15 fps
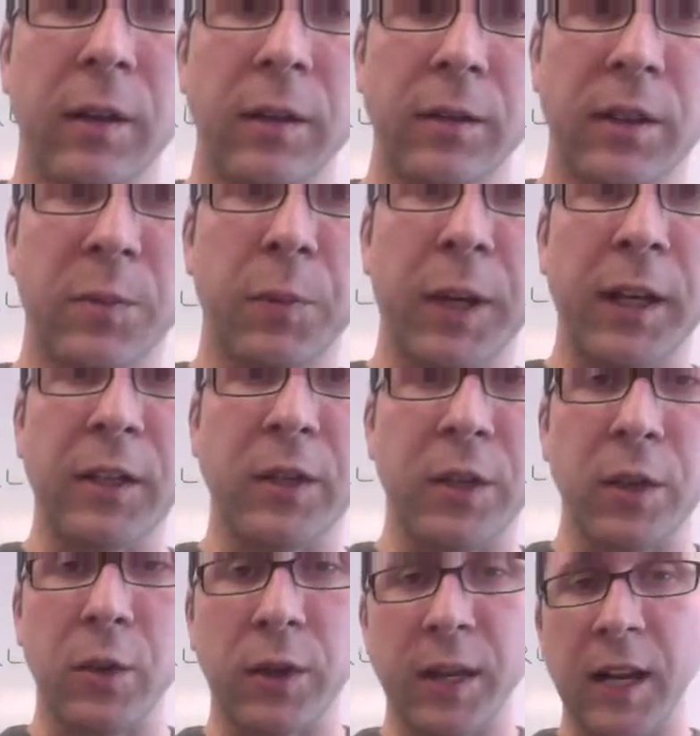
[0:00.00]
displayed to
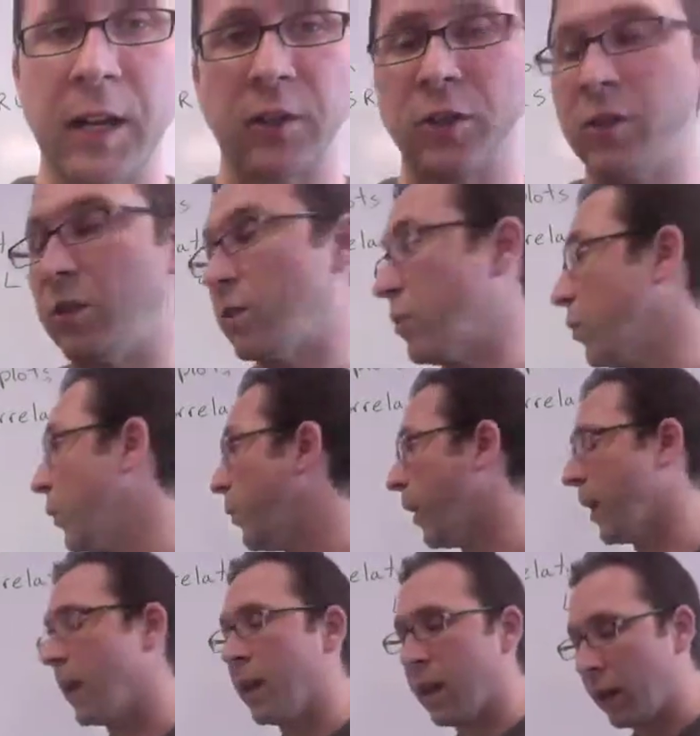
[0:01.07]
you. You can actually just do it
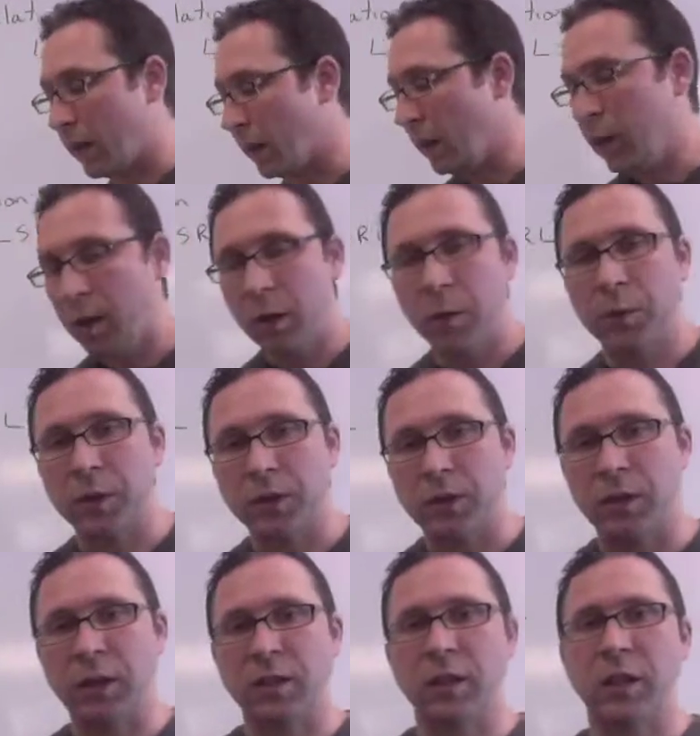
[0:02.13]
by hand. But it's a
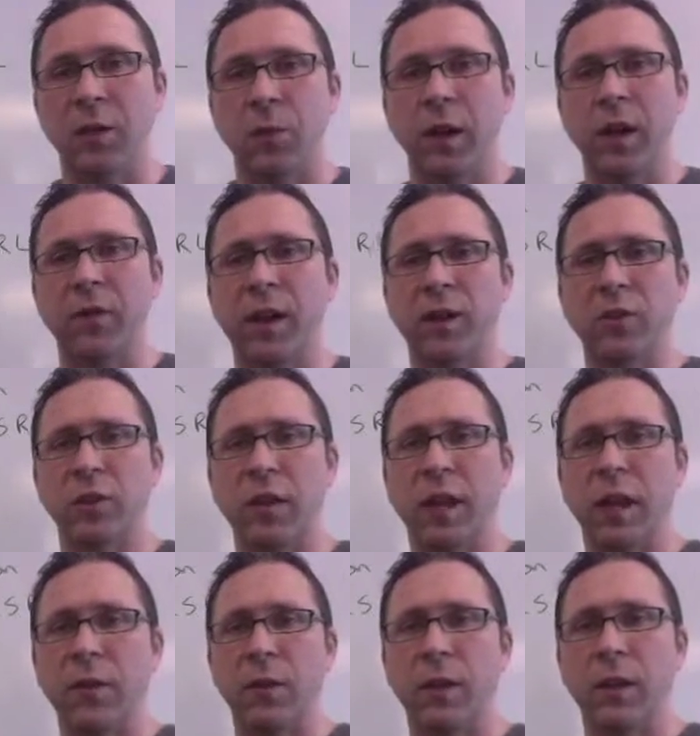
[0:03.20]
nice, neat way of actually
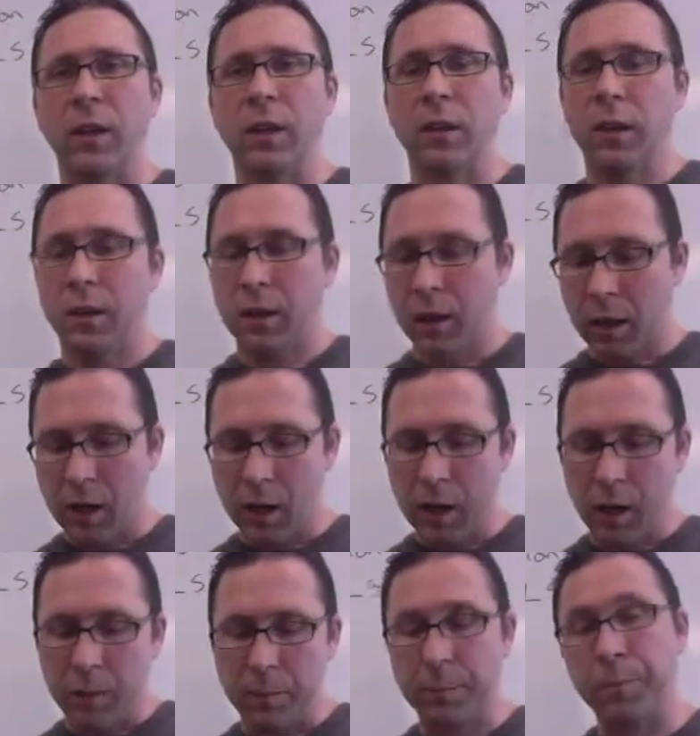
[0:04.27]
having it
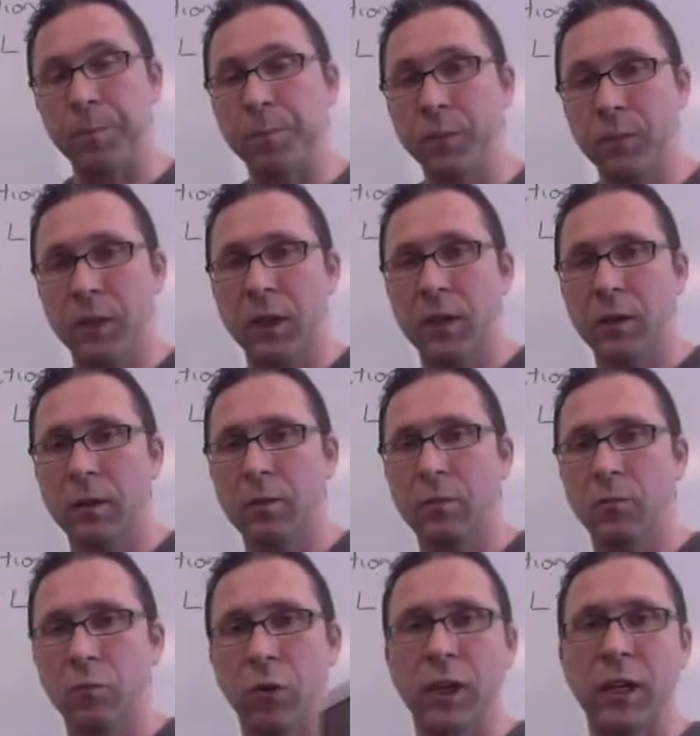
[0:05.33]

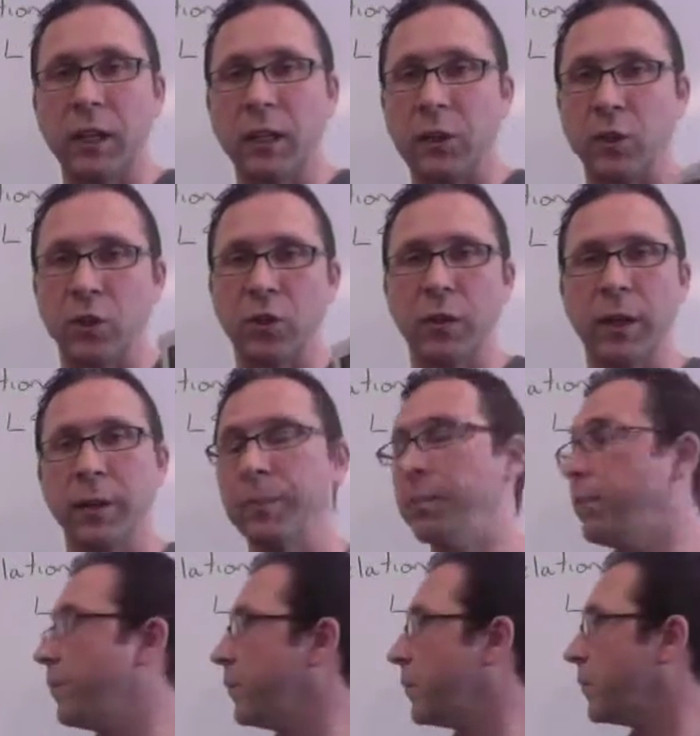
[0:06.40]
right on a little screen.
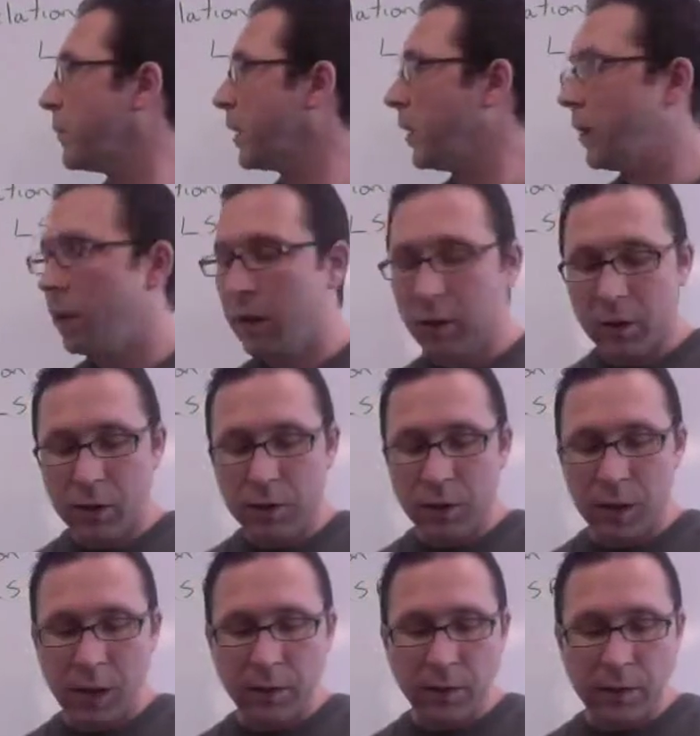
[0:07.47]

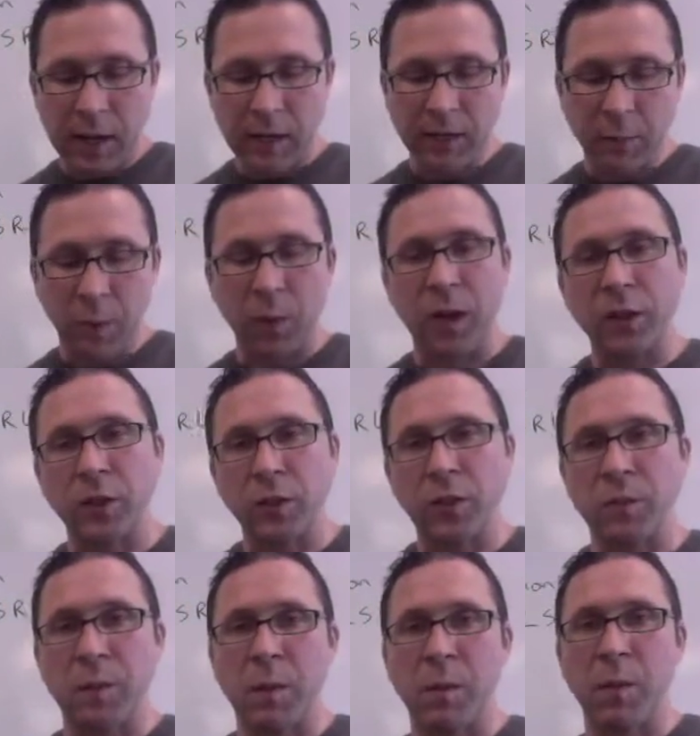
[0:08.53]
Next thing we want to do
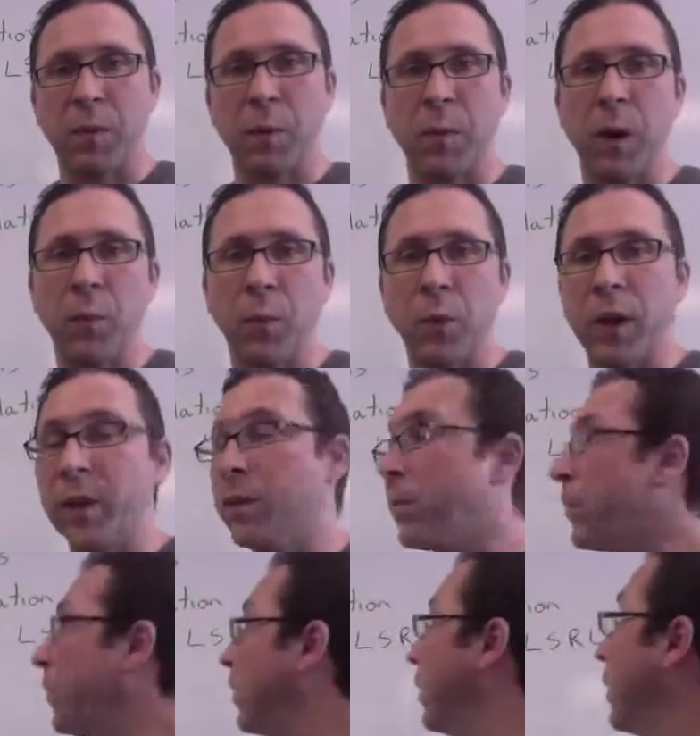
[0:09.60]
is maybe come up with